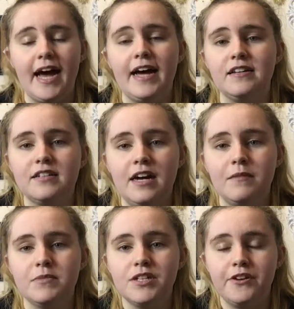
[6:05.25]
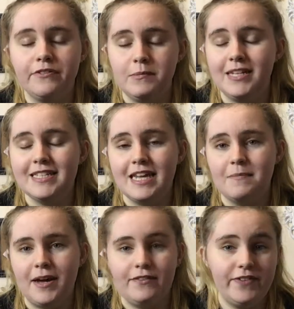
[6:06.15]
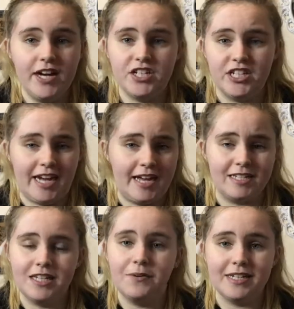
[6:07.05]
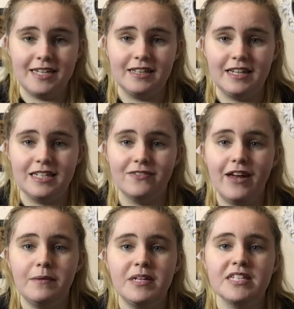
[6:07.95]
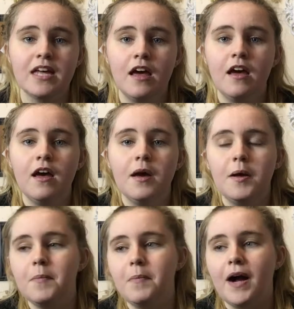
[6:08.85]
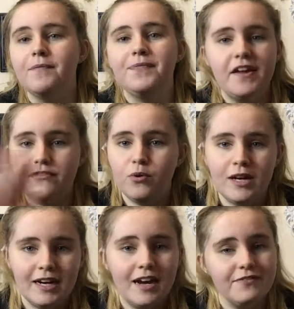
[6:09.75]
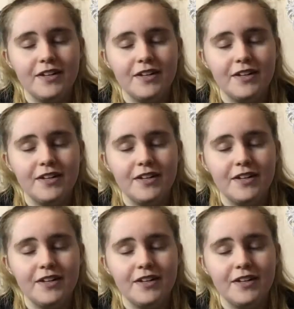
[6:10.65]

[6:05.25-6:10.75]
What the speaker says: And Sophie meets him, and at first she has no idea that he's famous, but they fall in love.